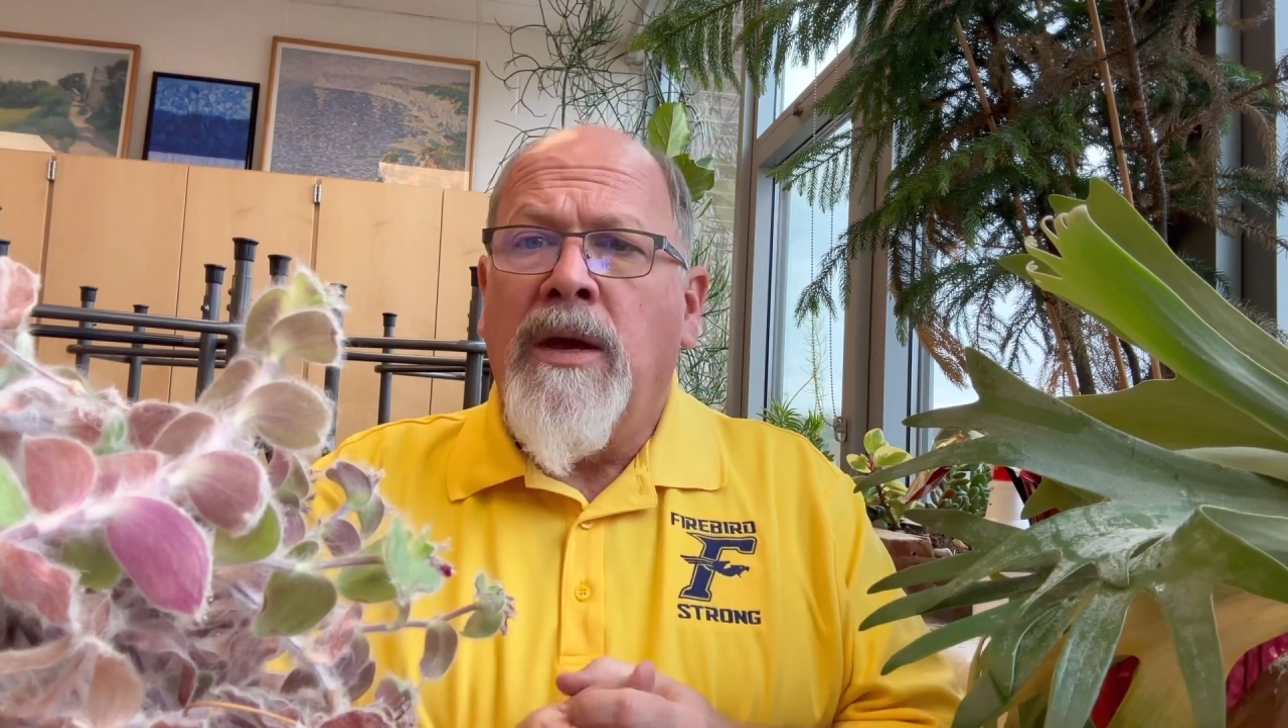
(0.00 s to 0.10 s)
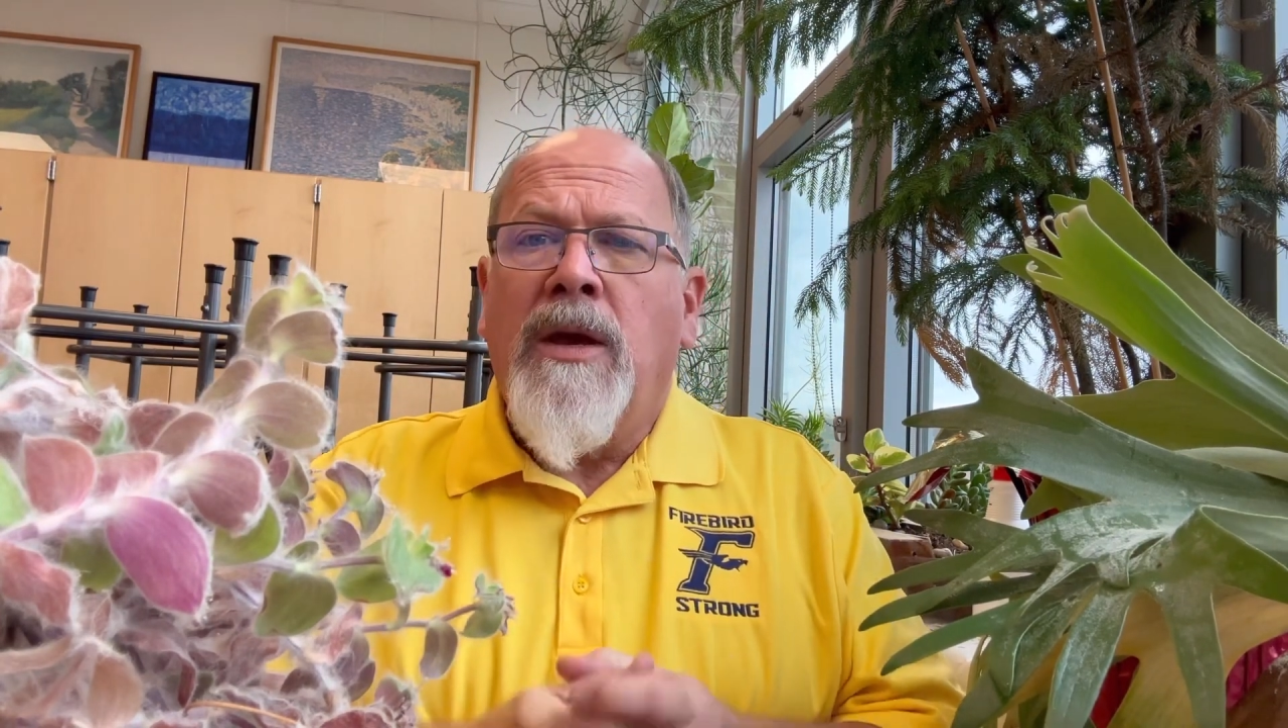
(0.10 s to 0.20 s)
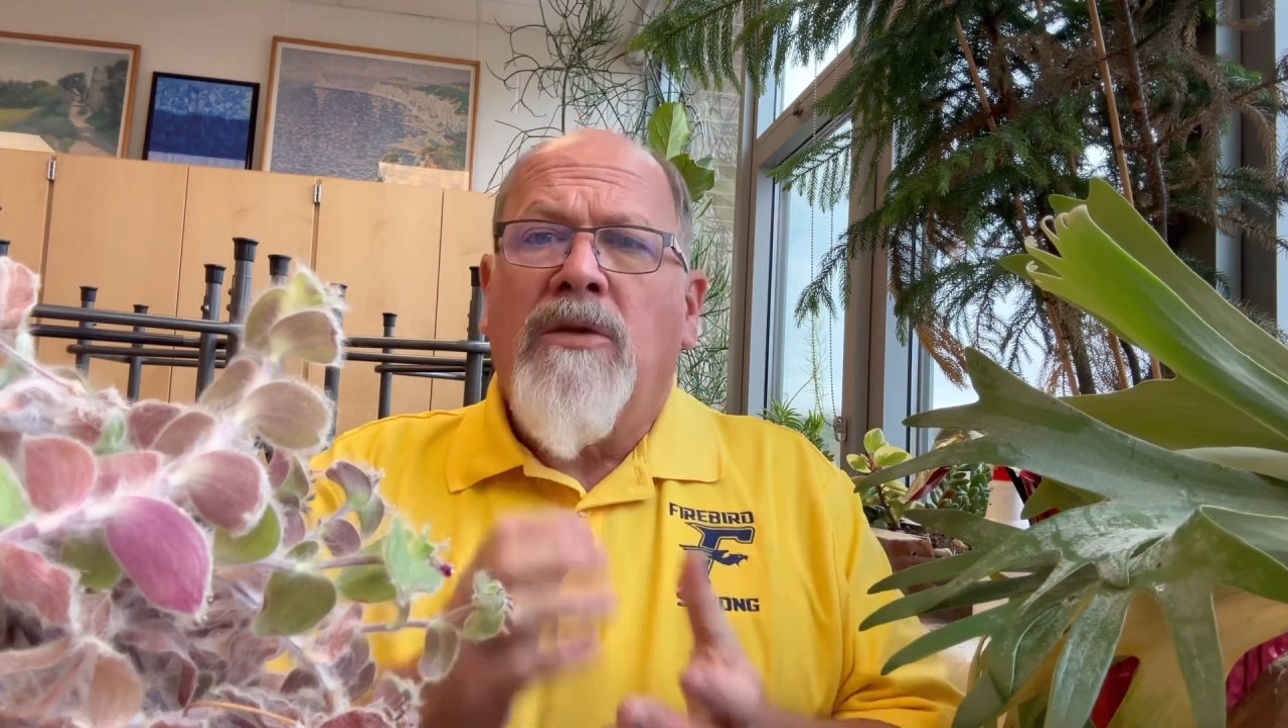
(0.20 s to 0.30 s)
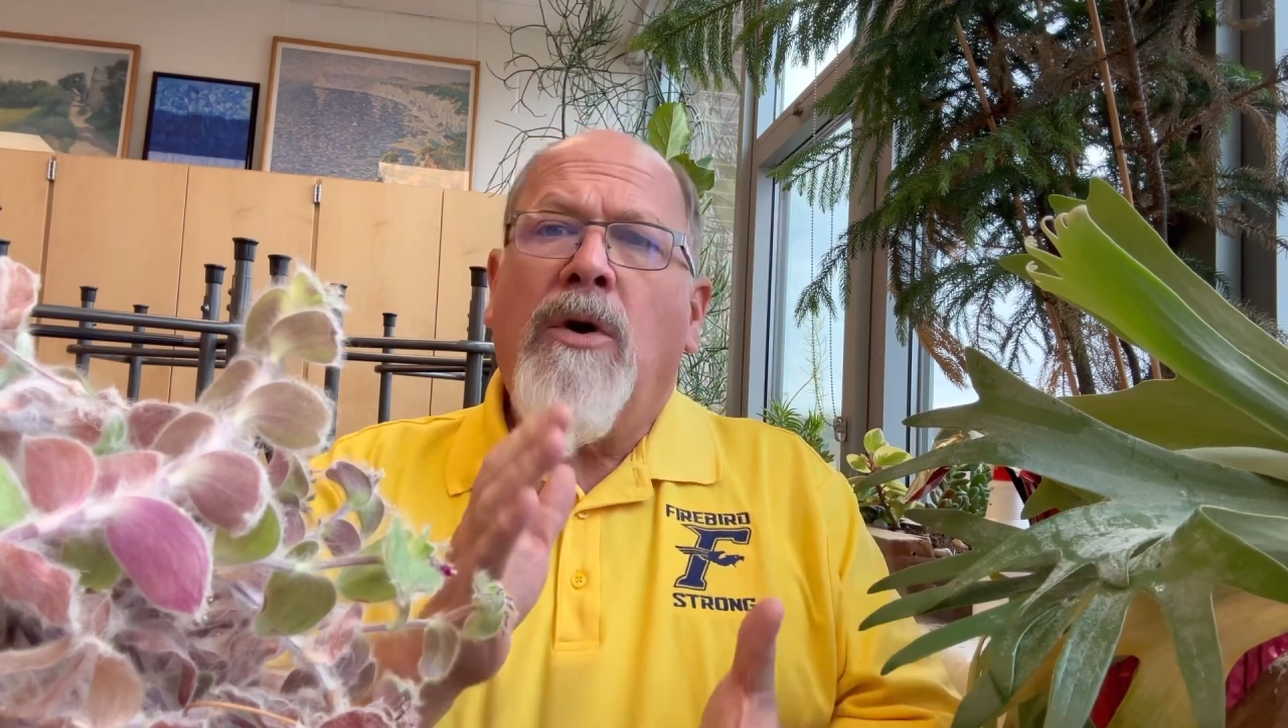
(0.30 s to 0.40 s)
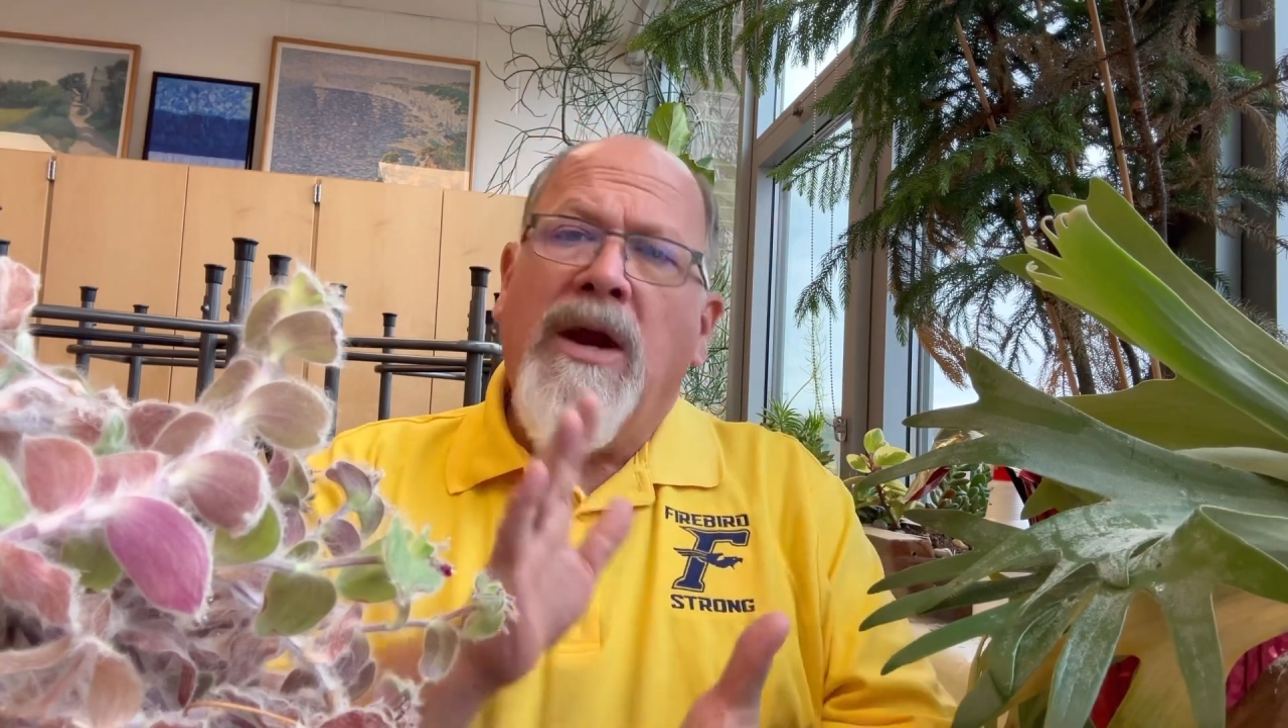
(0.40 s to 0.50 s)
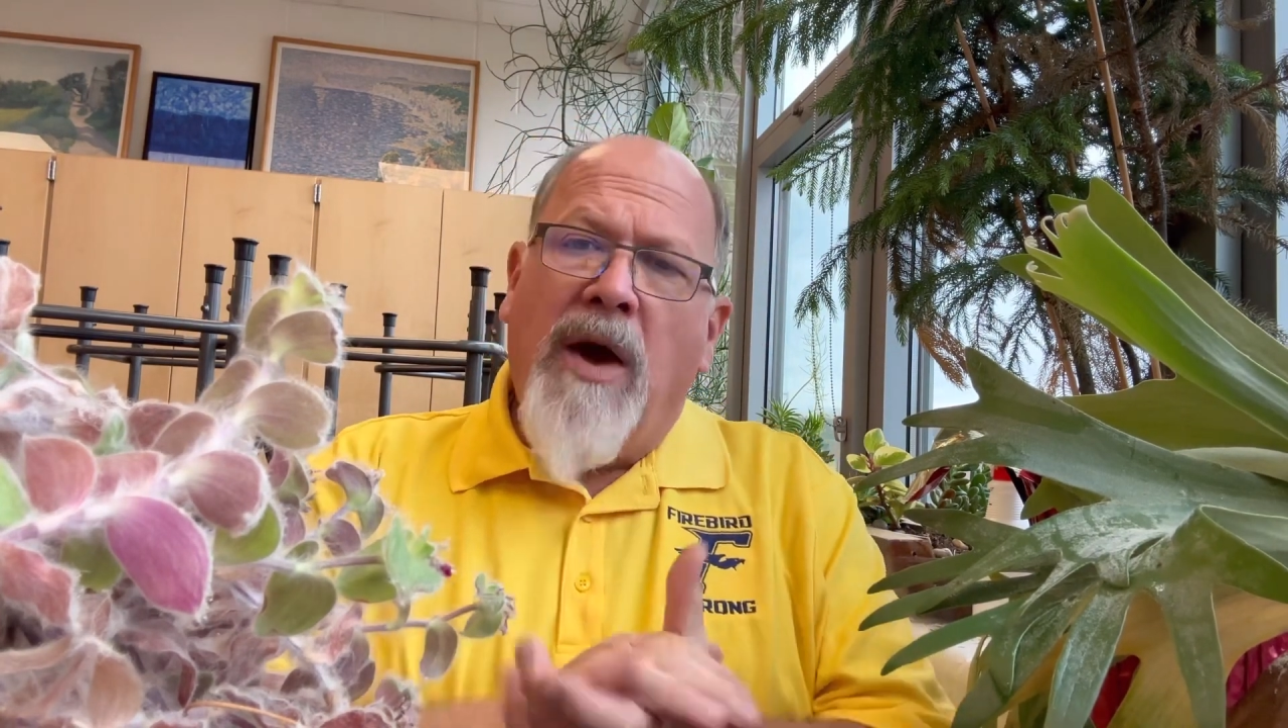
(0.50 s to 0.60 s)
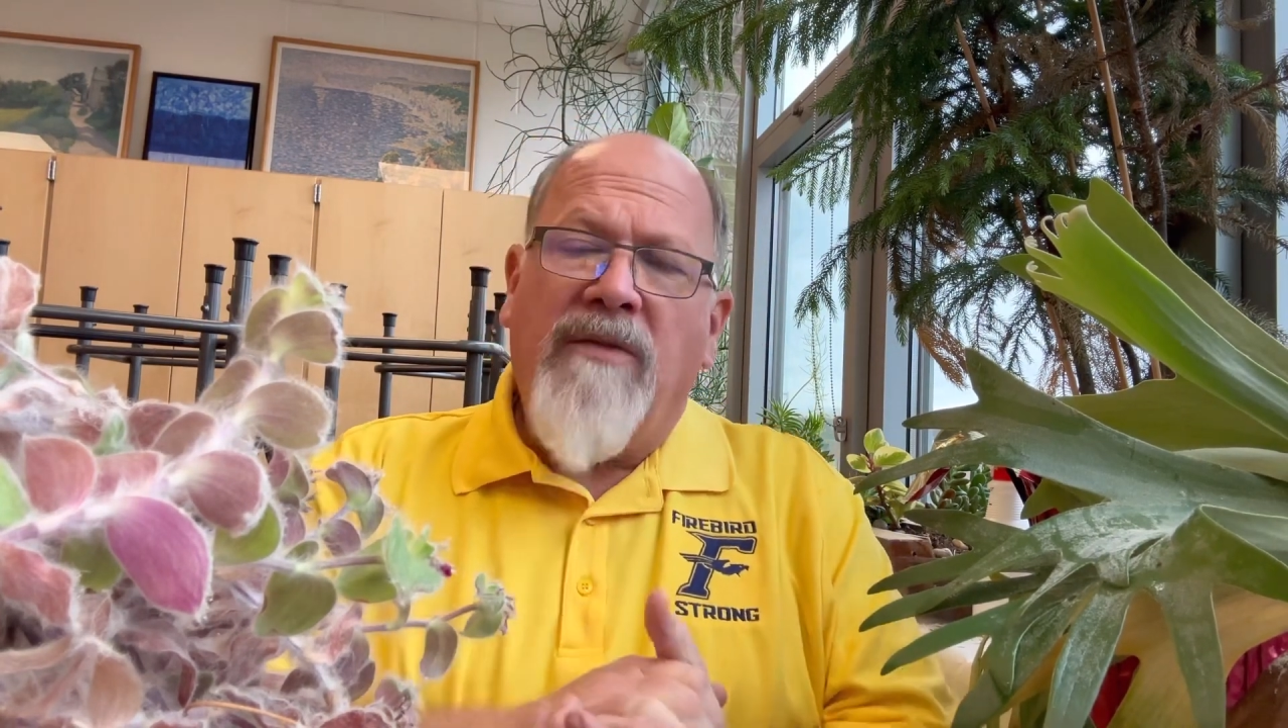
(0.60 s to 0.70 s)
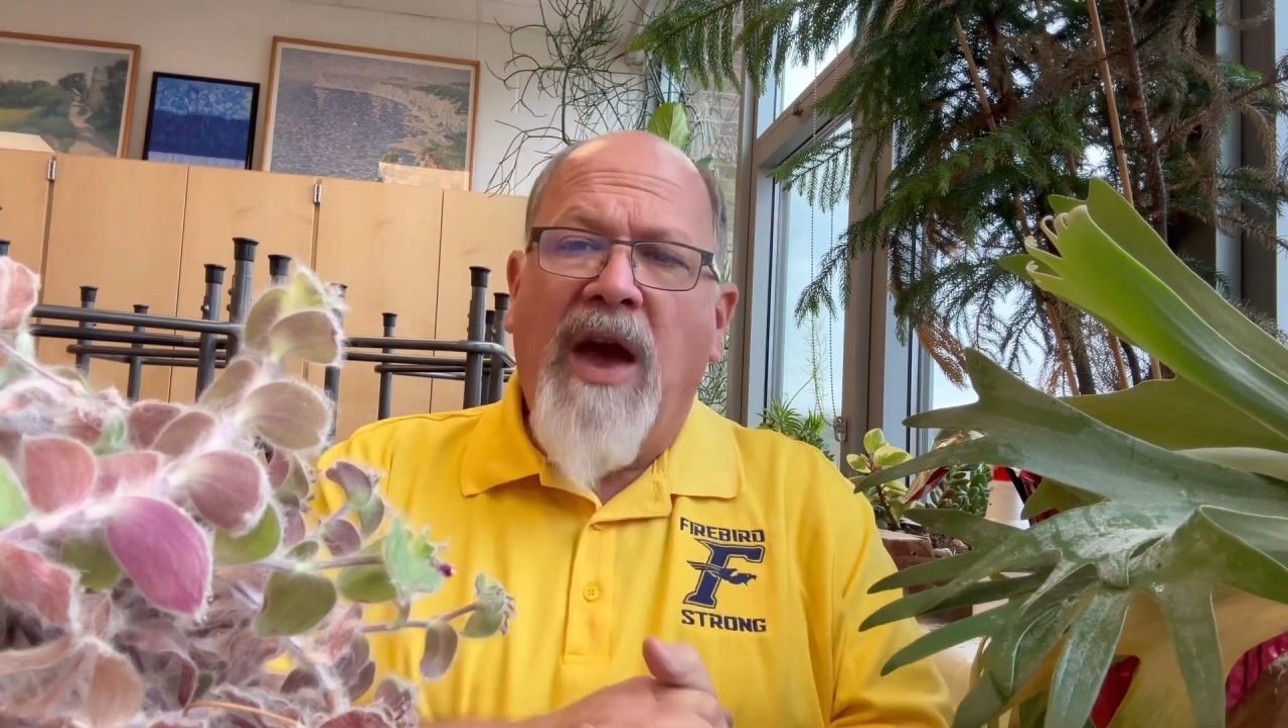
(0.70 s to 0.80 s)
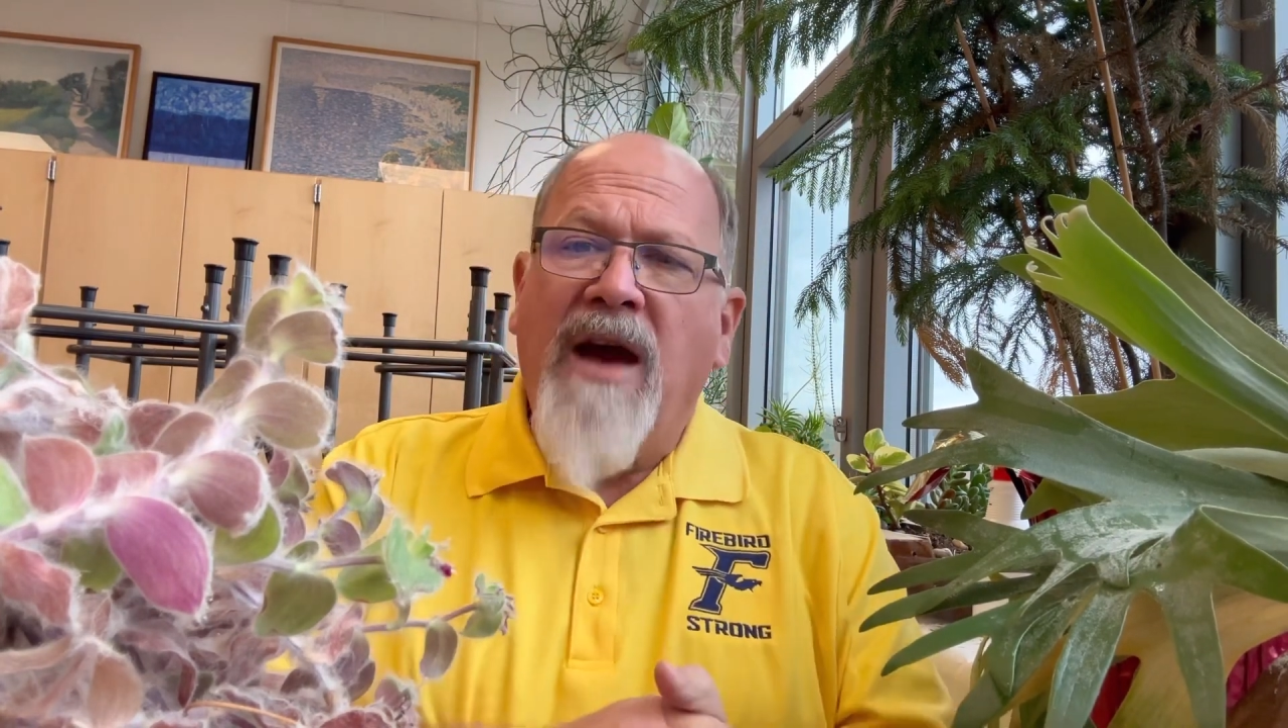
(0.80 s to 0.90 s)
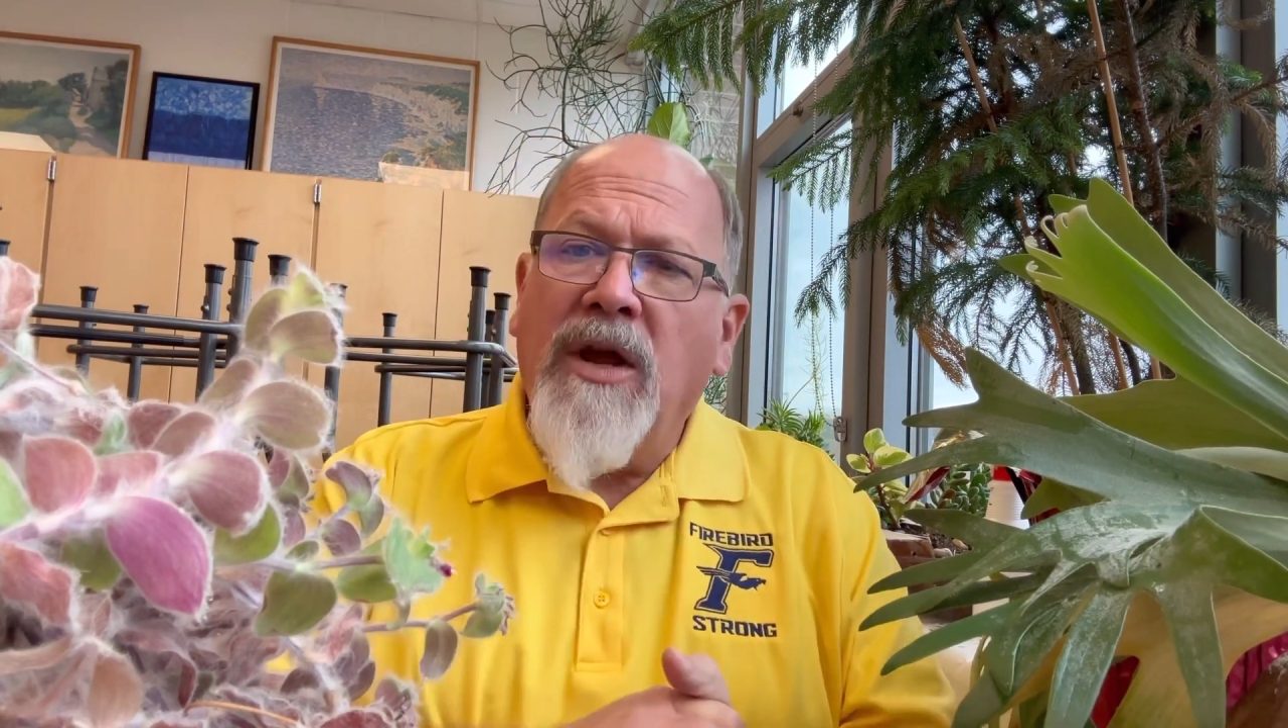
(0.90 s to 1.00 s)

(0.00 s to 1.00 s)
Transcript: So anyway, if you have